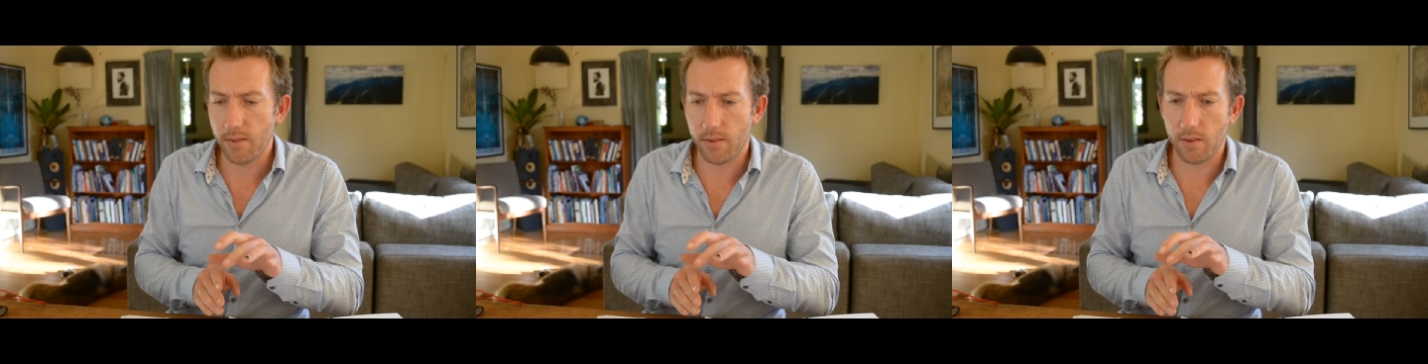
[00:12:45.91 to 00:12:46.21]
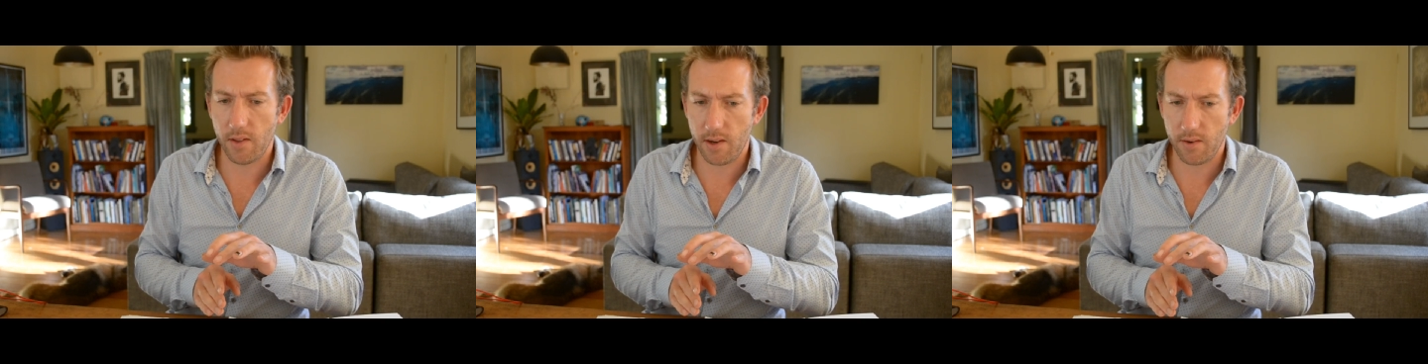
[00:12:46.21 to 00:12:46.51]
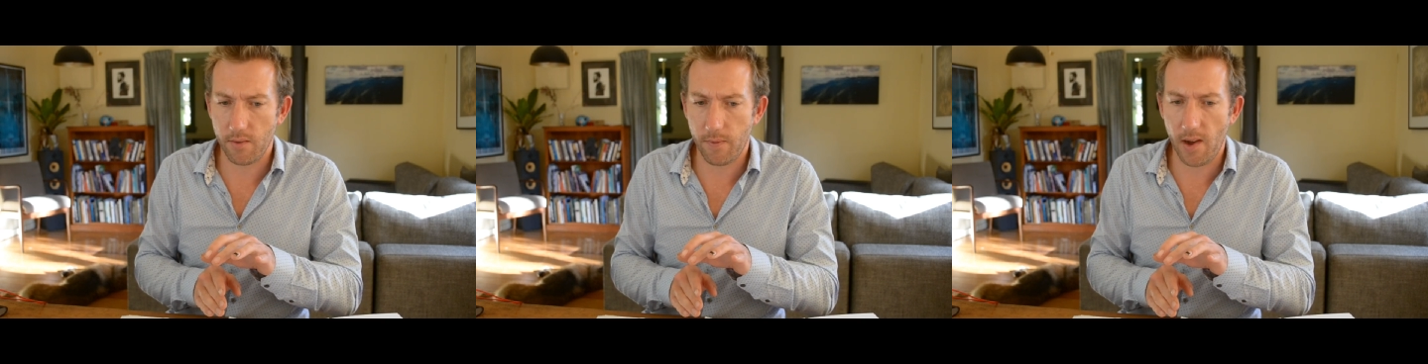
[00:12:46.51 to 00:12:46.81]
to
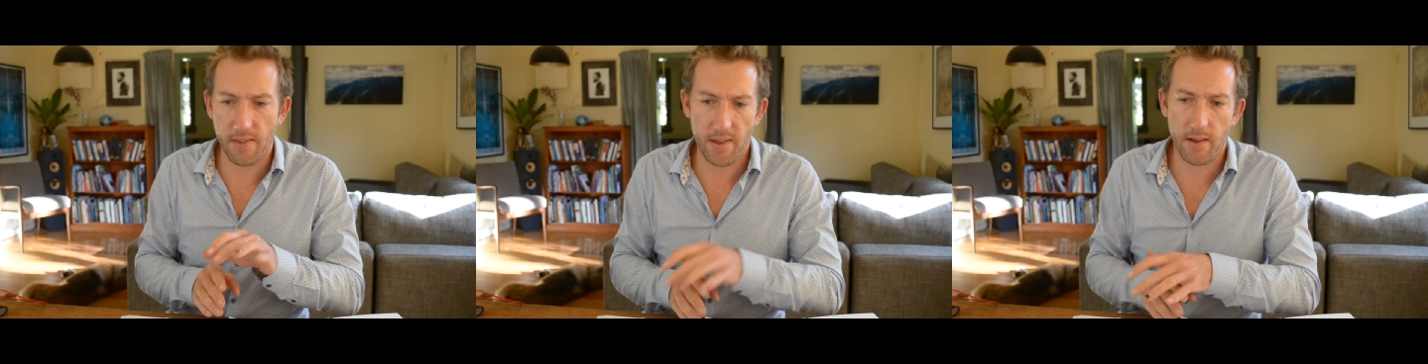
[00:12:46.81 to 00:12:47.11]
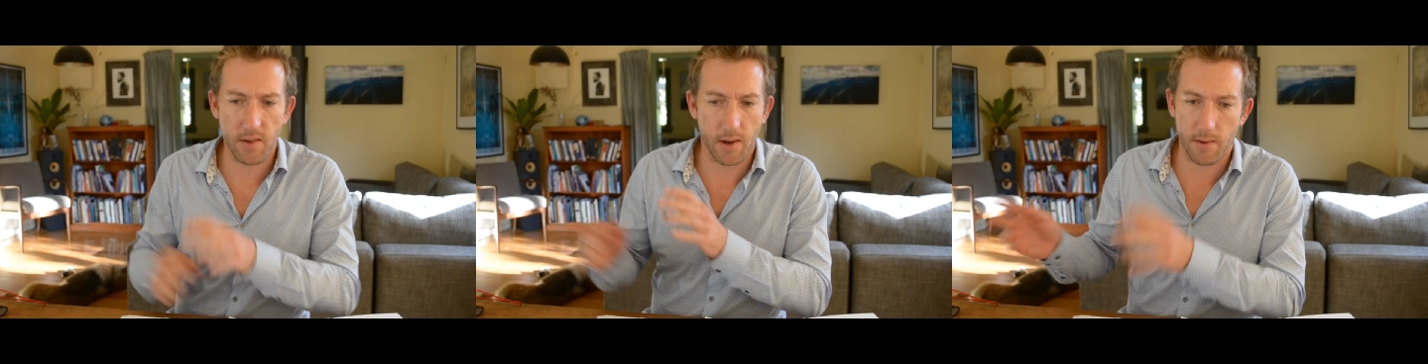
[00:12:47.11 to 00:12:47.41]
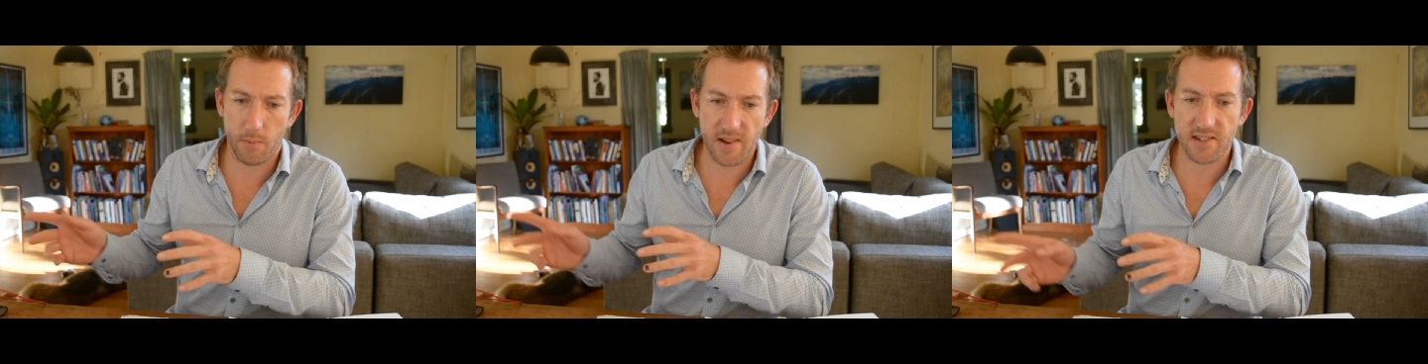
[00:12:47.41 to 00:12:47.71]
then find that, you
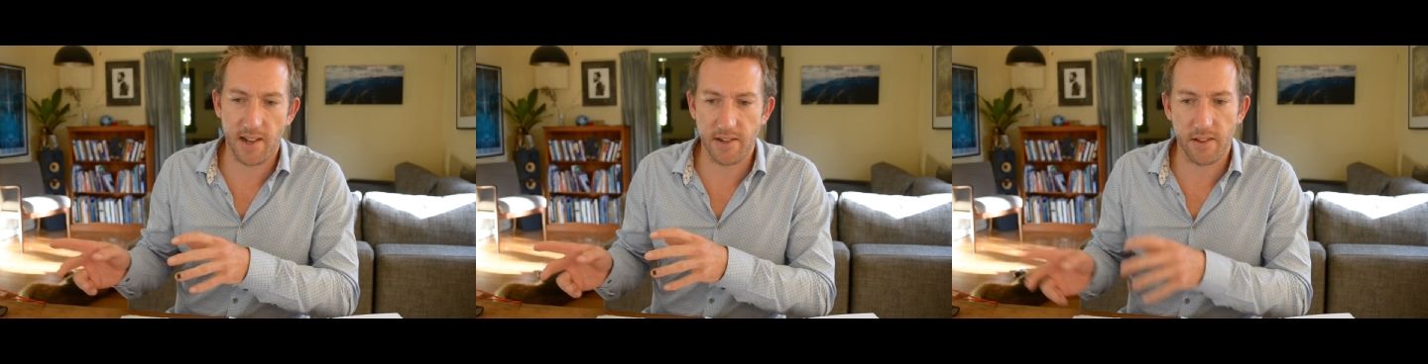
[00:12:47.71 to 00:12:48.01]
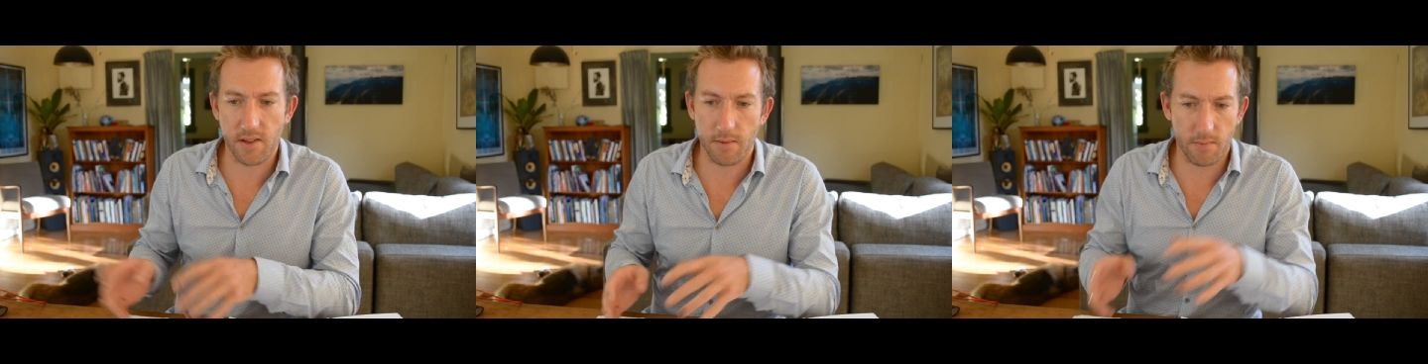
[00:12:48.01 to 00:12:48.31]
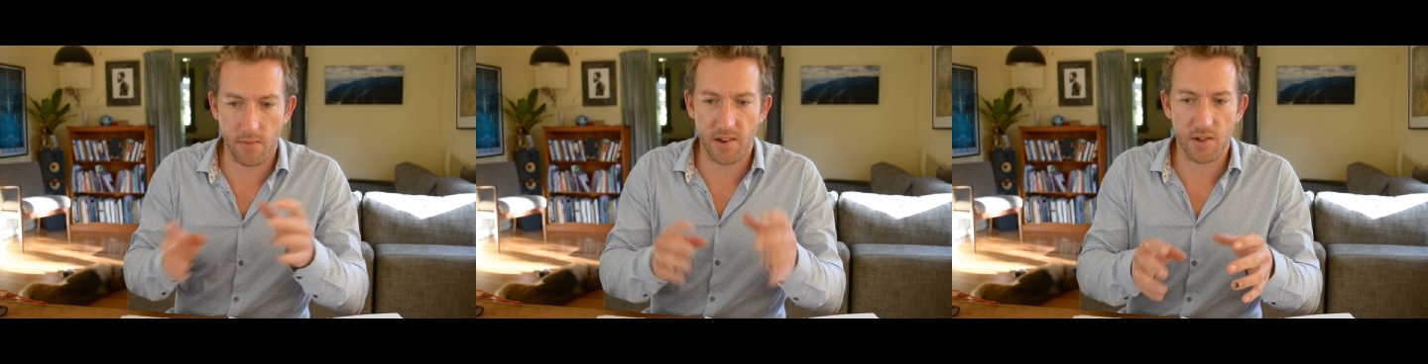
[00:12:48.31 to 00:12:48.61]
know, weeks later that
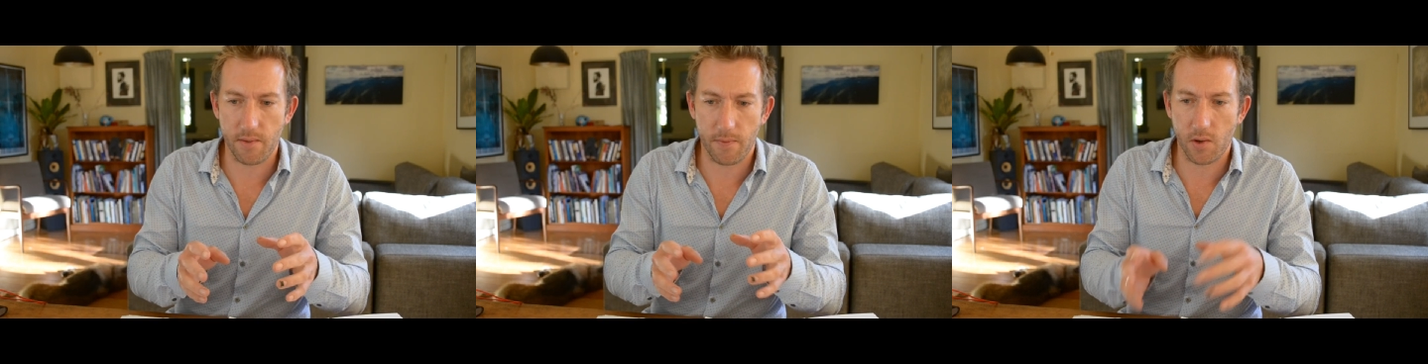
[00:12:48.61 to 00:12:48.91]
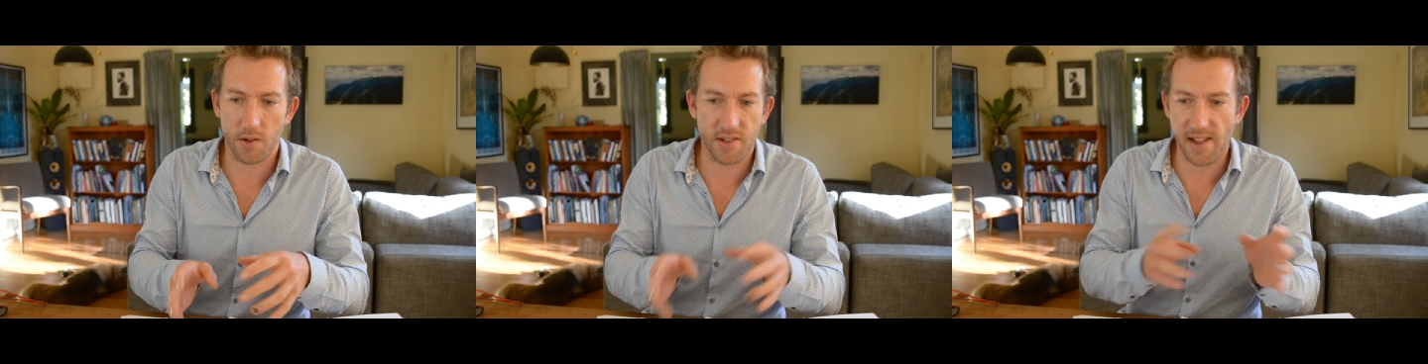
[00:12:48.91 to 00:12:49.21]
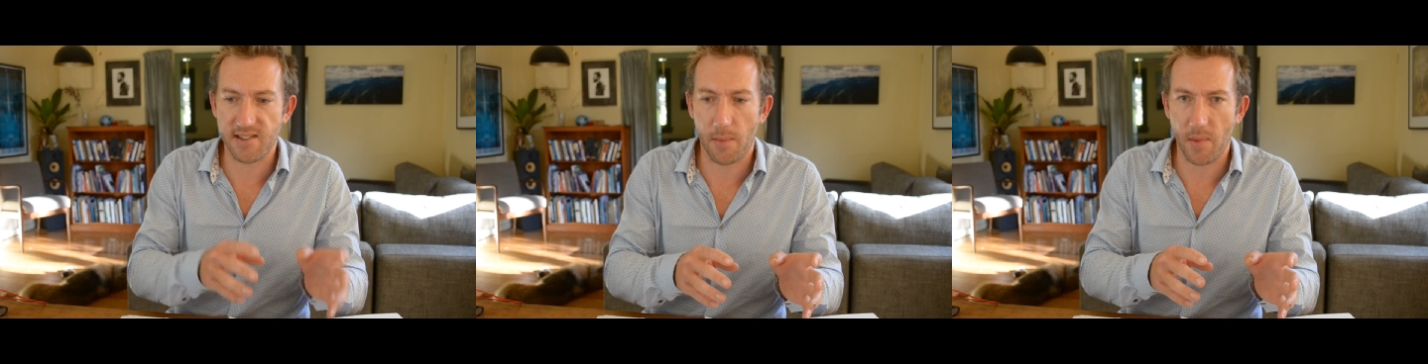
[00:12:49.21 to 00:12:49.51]
you've actually forgot to
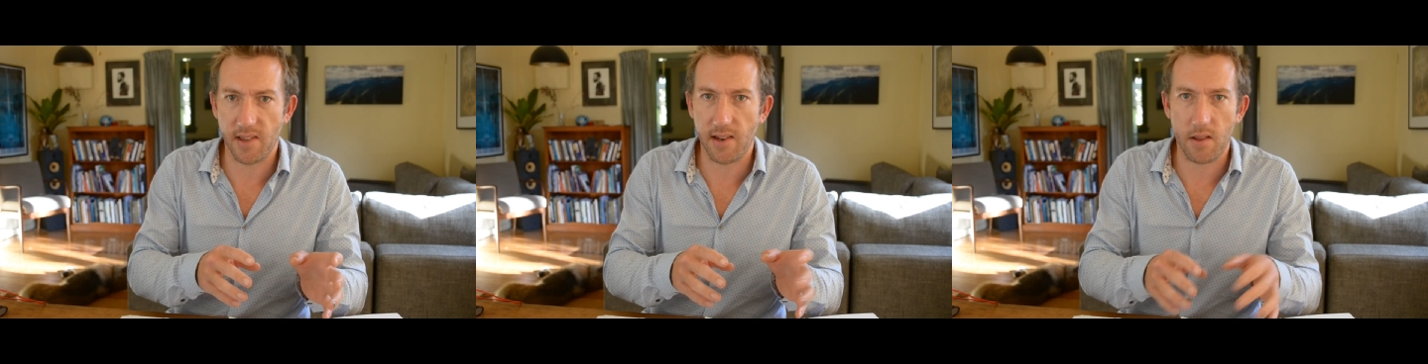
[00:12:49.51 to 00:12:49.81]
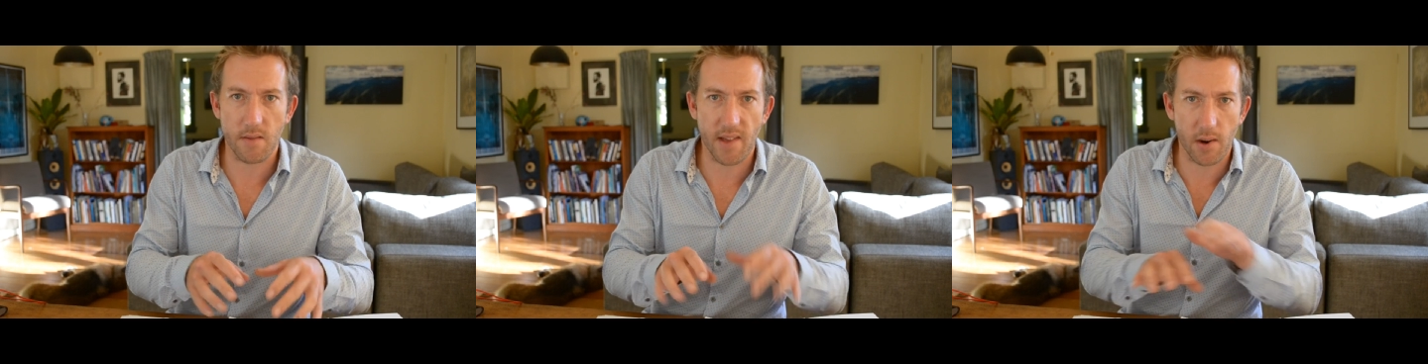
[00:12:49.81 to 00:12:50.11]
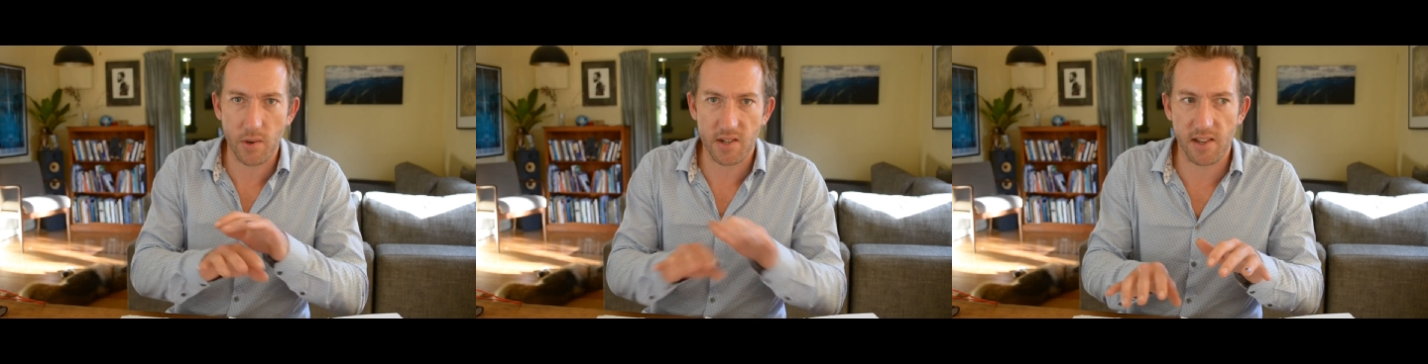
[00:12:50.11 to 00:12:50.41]
add something in and you've done
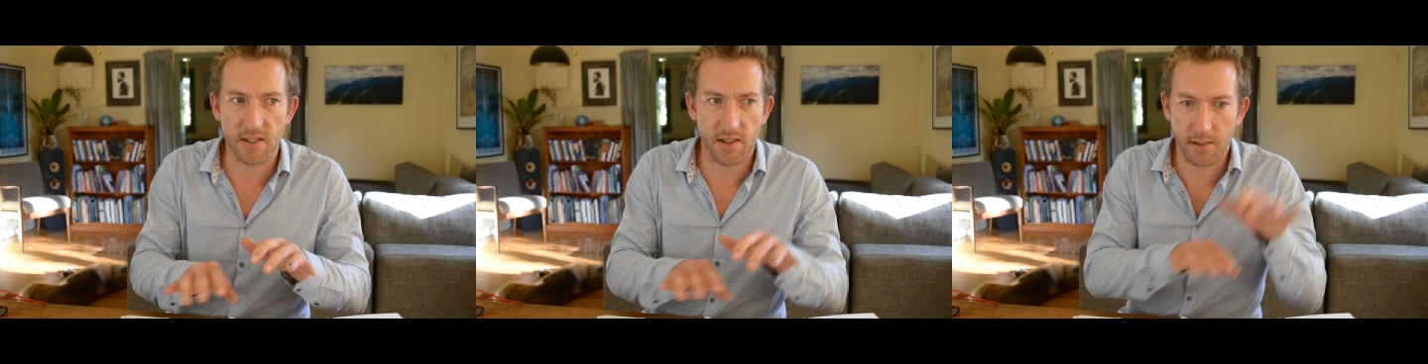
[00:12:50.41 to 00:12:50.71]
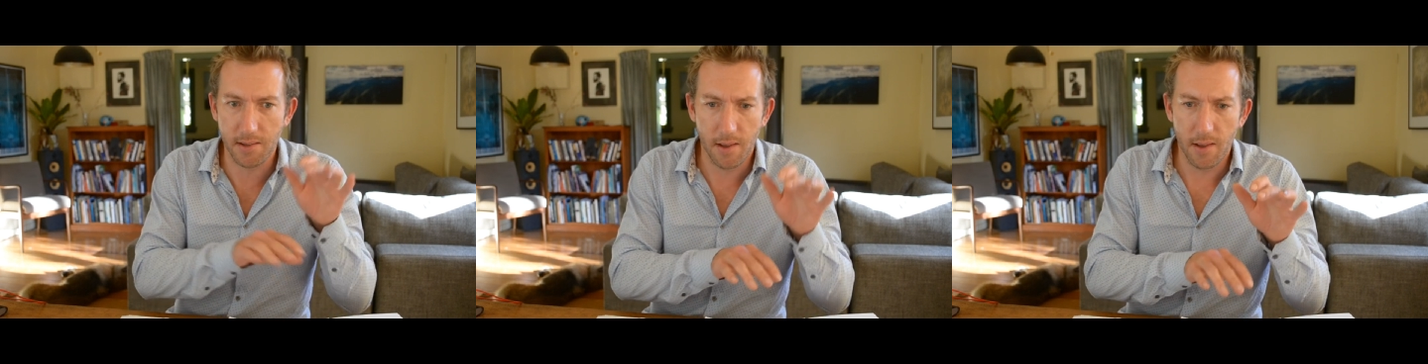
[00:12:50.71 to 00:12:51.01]
all your testing